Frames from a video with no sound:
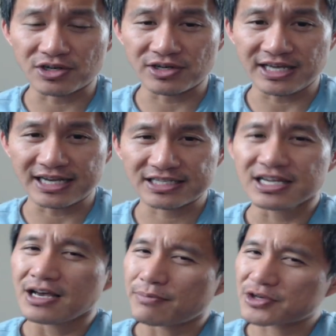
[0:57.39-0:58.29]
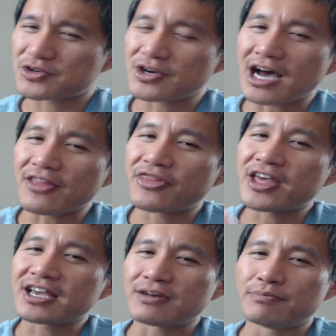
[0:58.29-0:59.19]
30x. But you're not
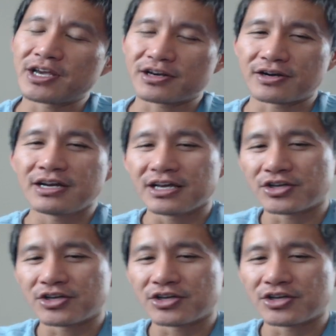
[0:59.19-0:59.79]
thinking bigger.